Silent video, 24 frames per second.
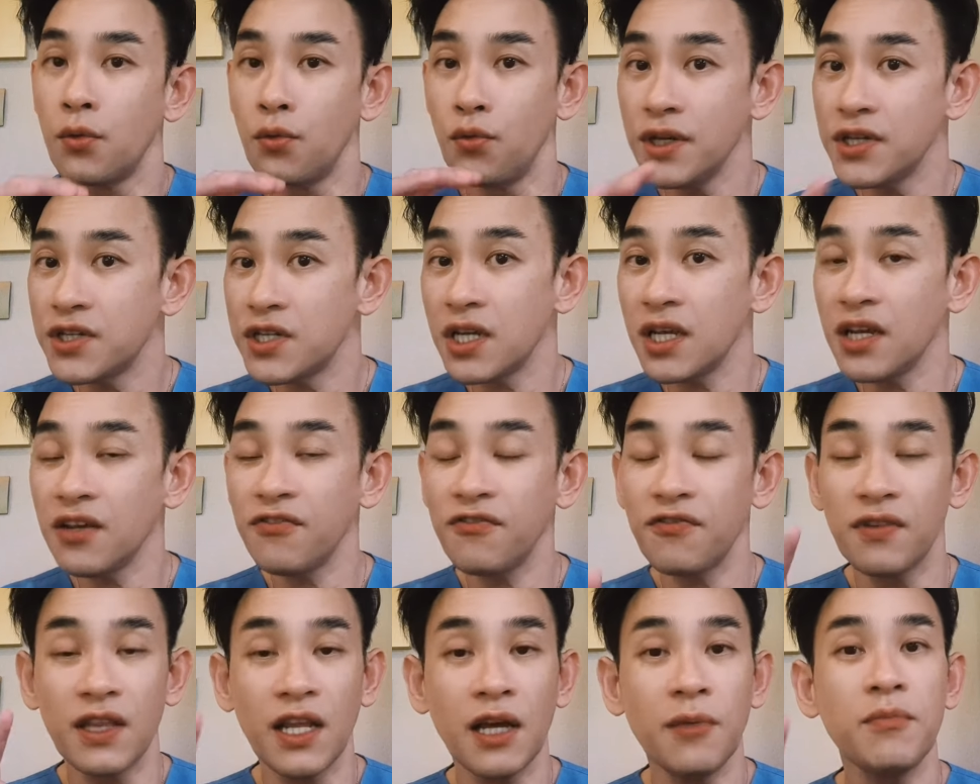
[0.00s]

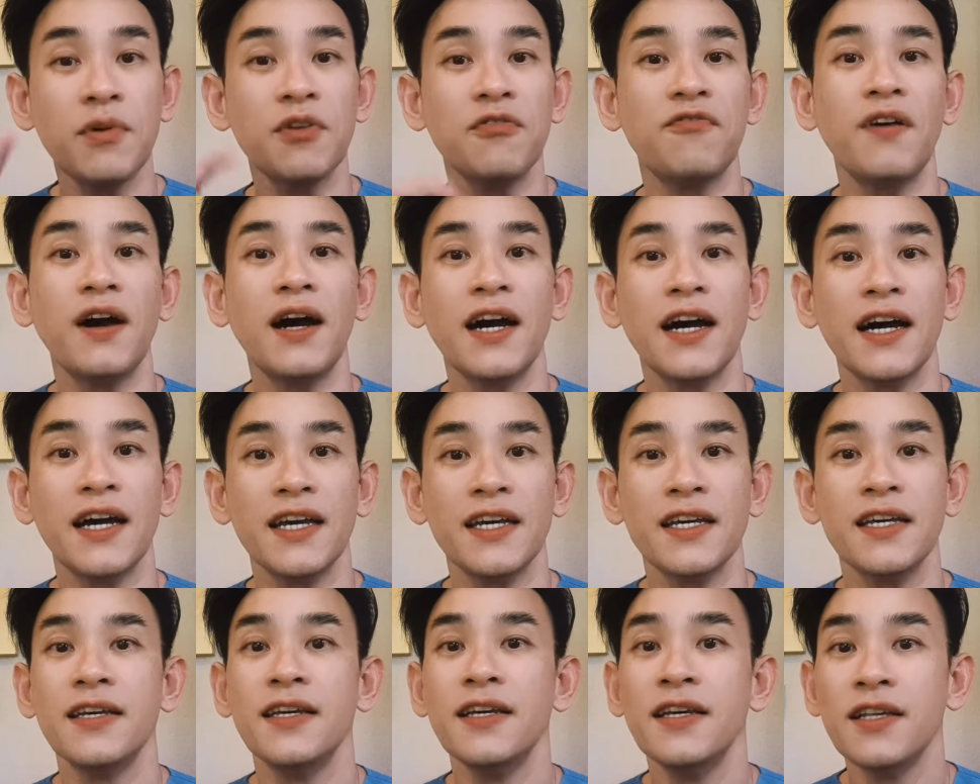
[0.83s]
Recipe number
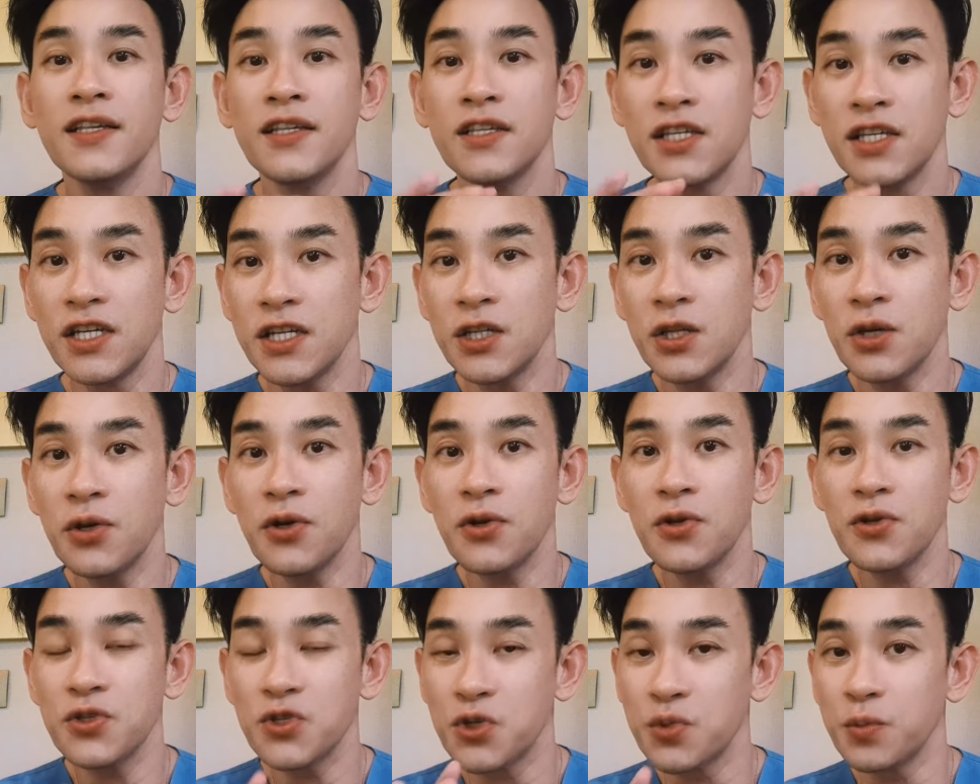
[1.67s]
5,
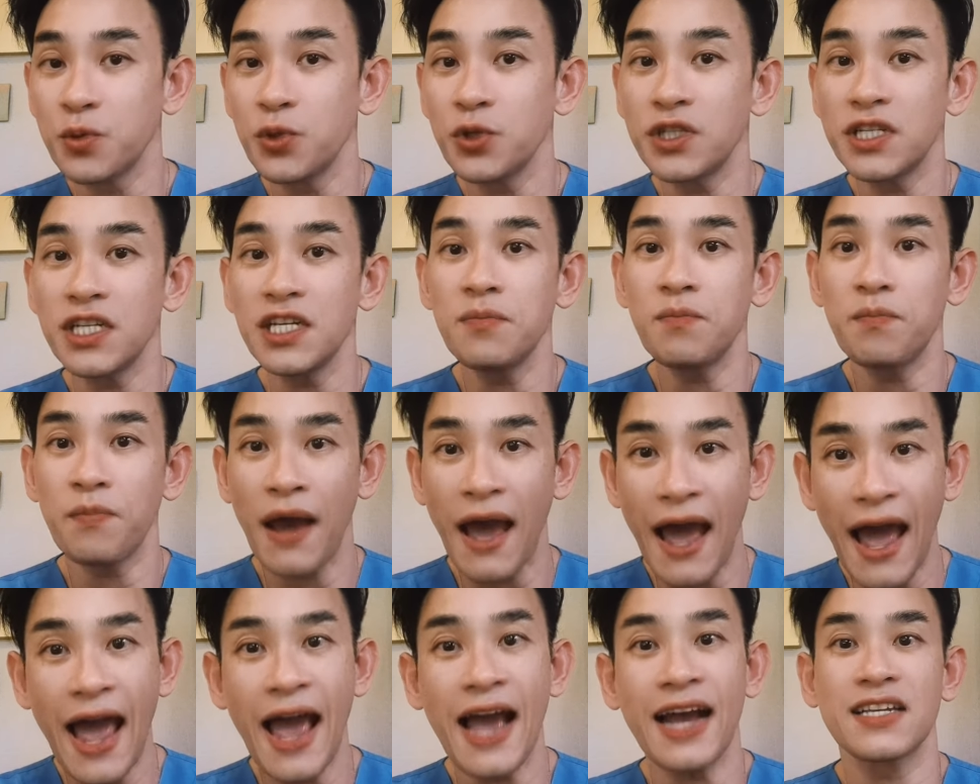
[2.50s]
keto smoothie
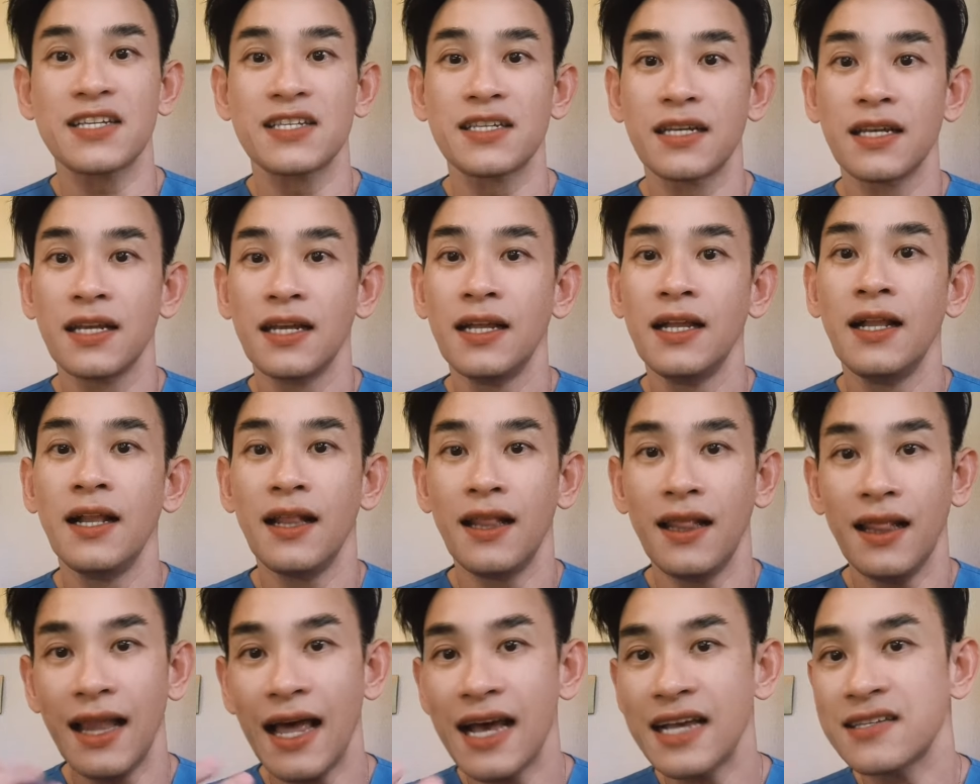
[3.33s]
packs.
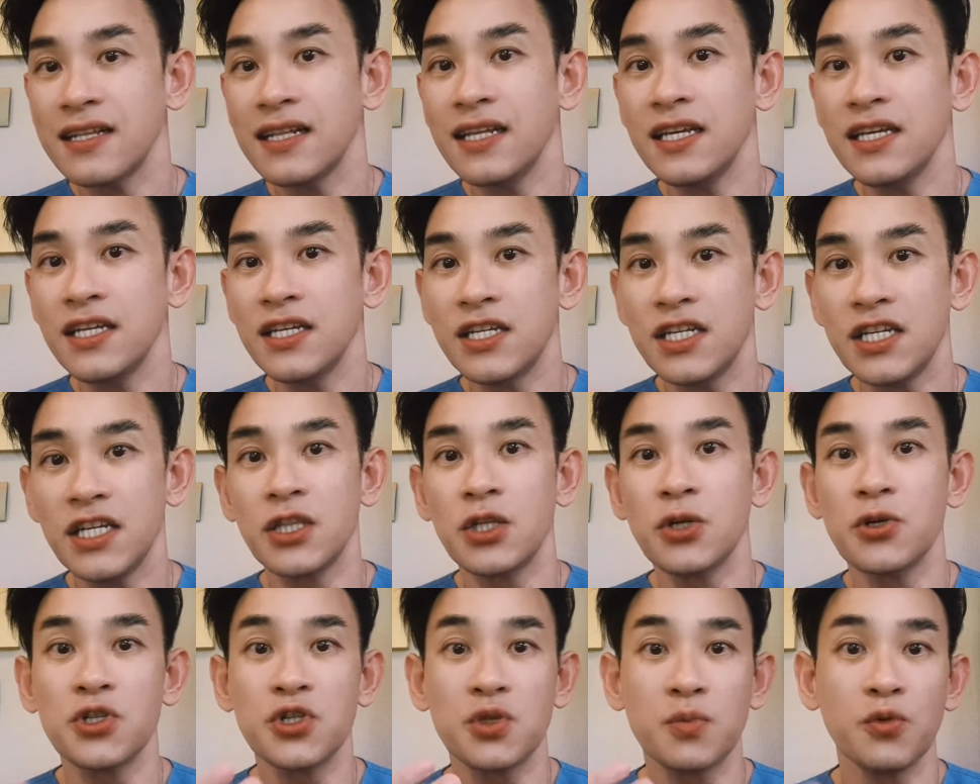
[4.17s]
Lastly,
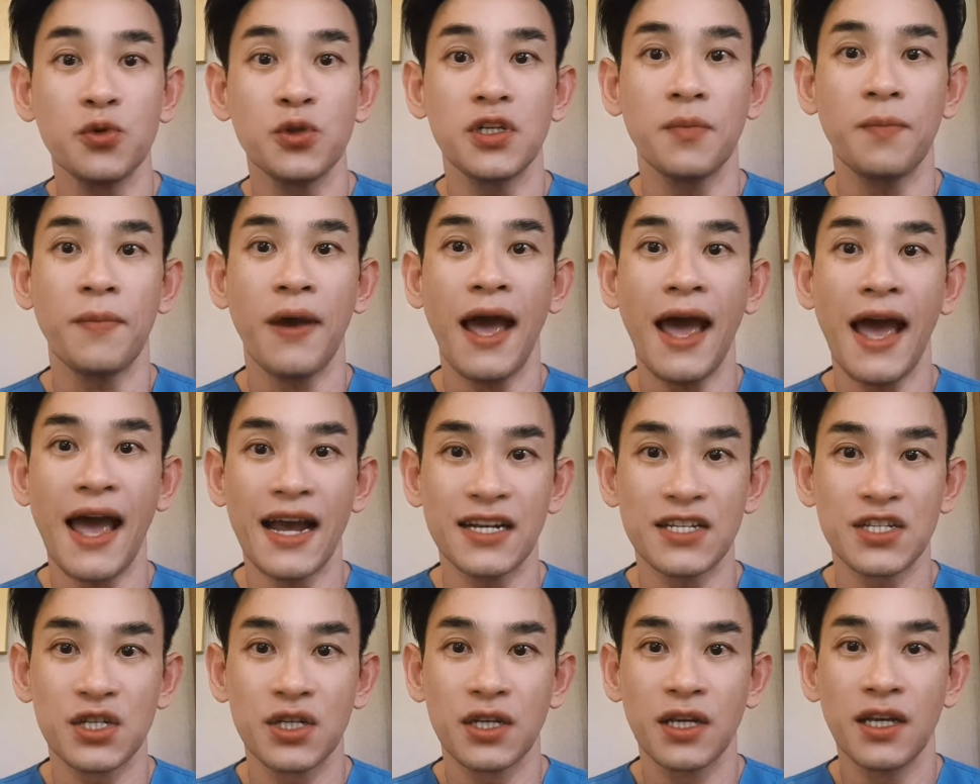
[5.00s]
keto smoothie
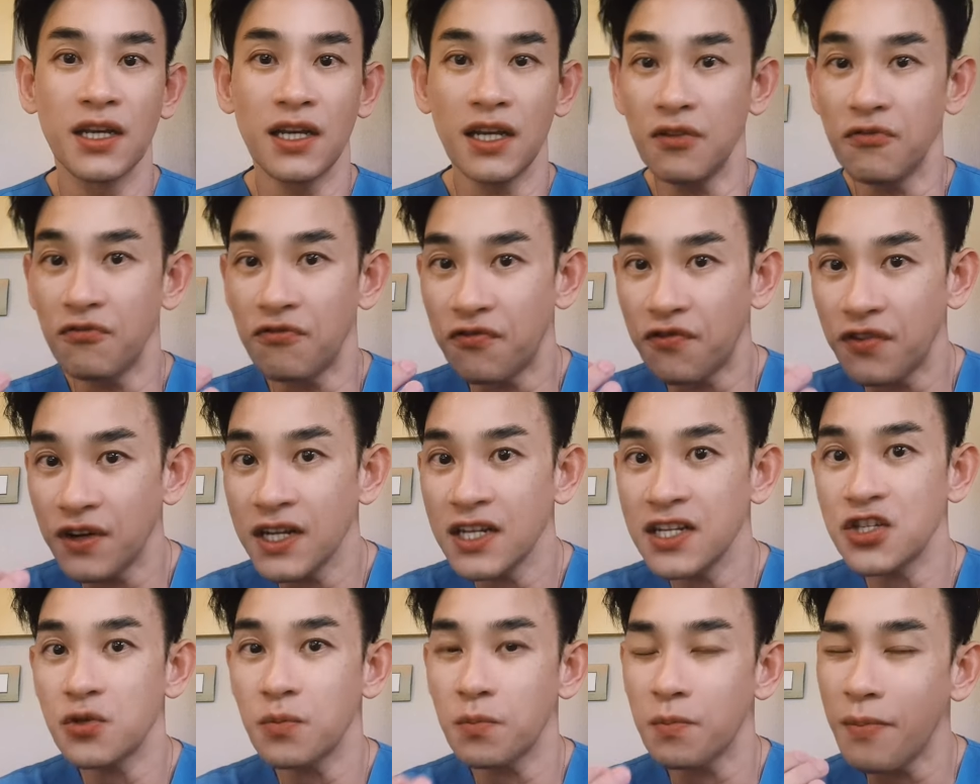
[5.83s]
packs in
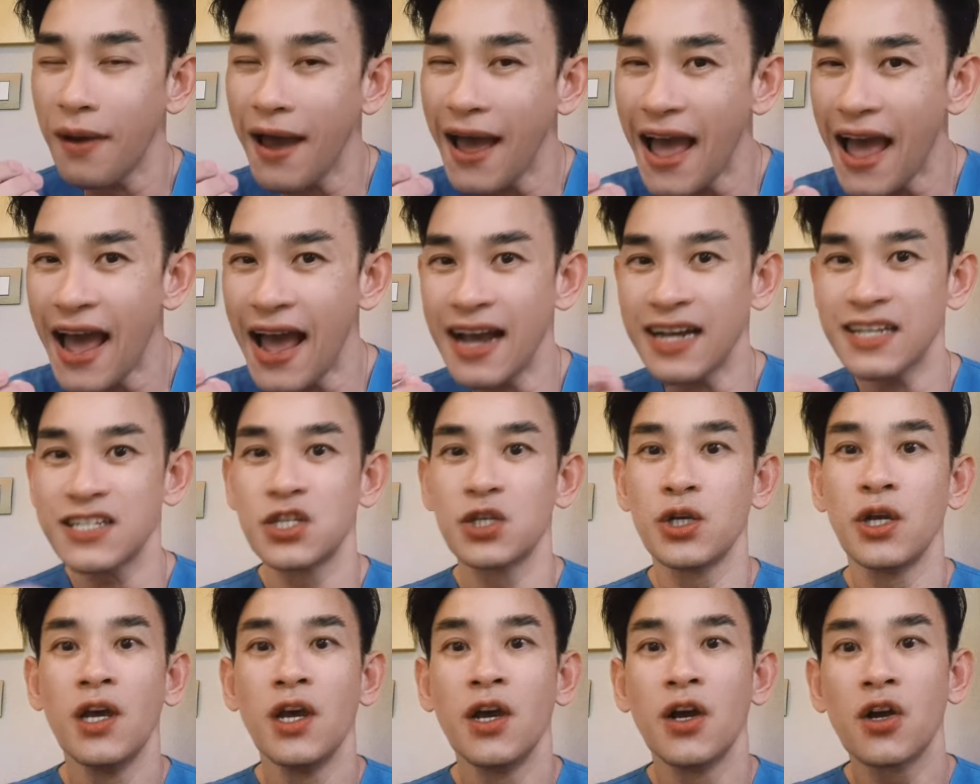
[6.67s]
freeze
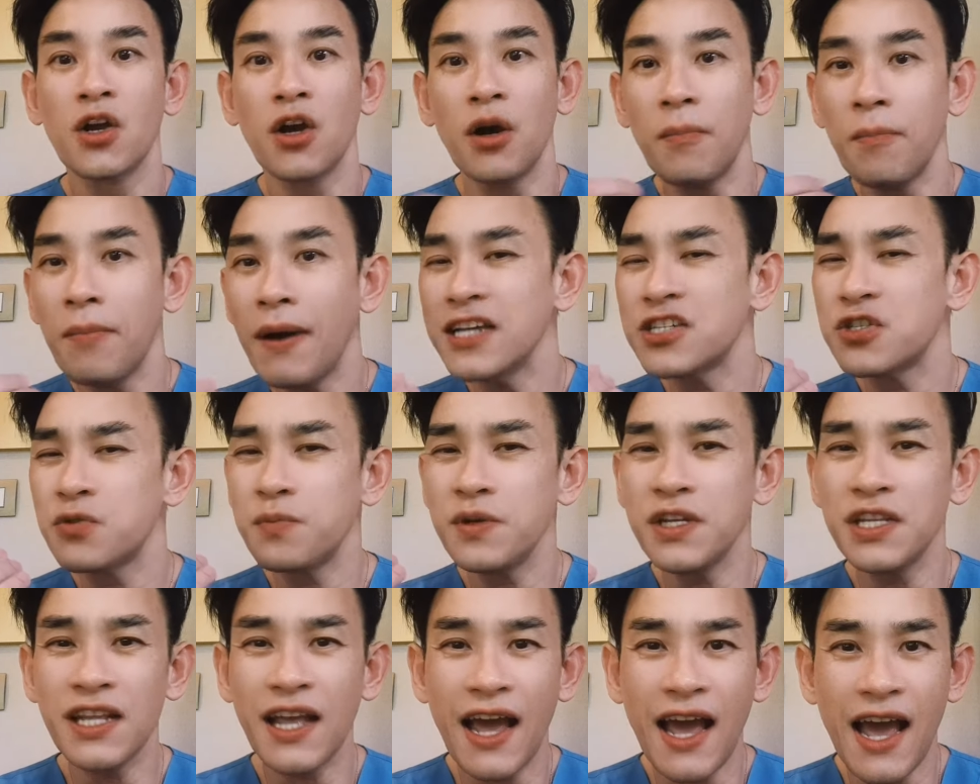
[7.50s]
bags. Combine
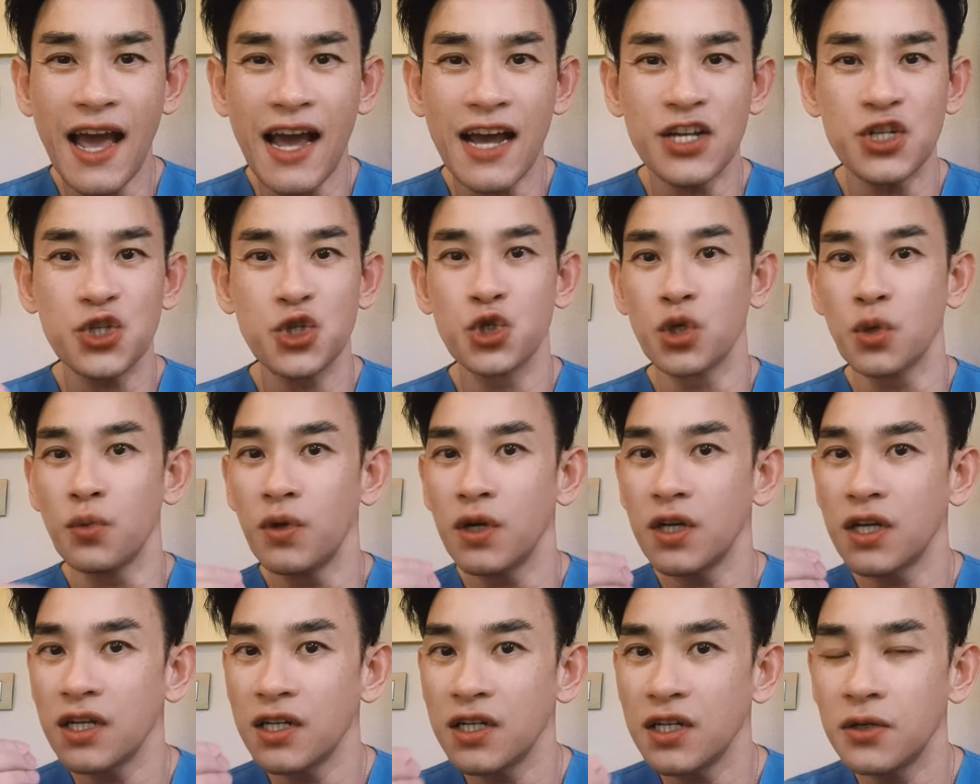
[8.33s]
spinach,
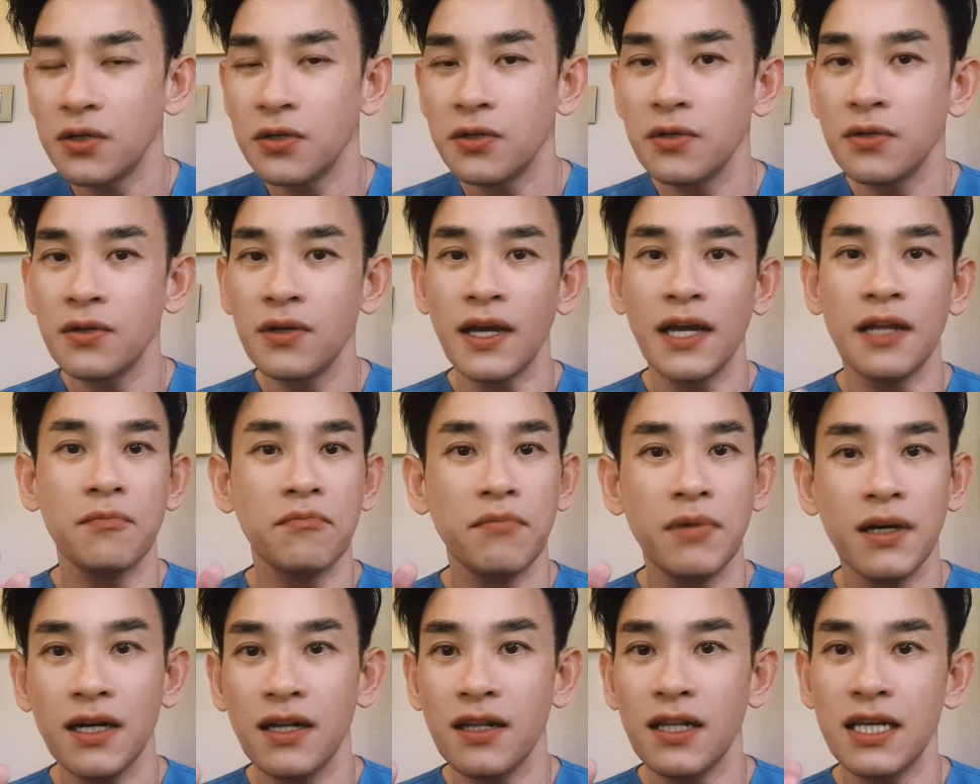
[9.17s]
avocado,
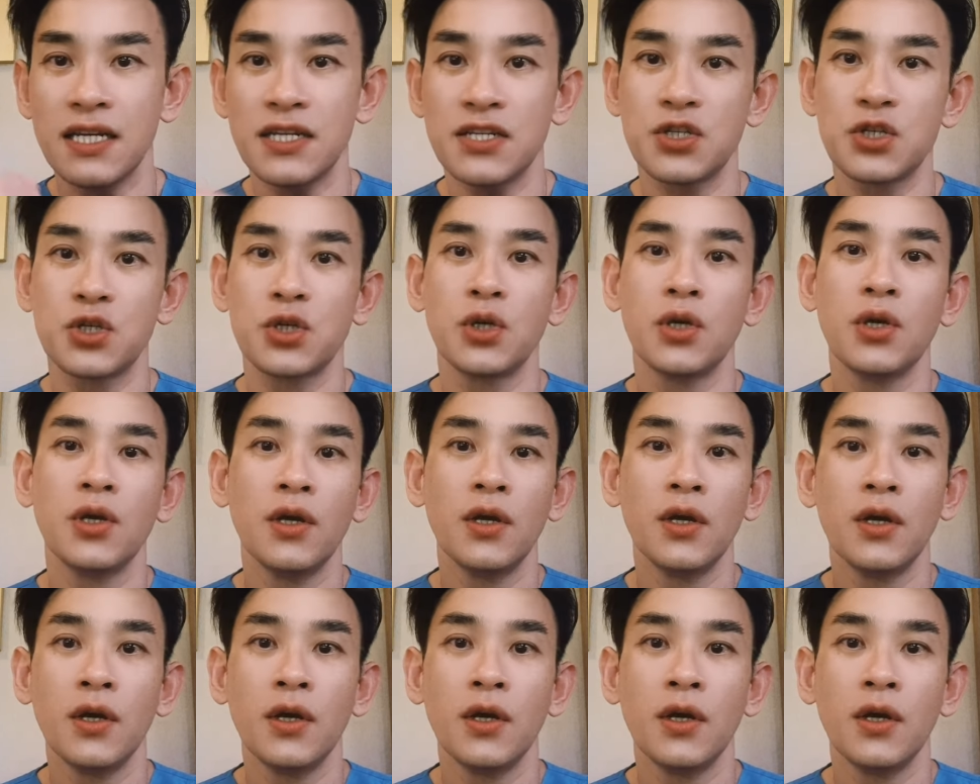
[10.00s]
and berries.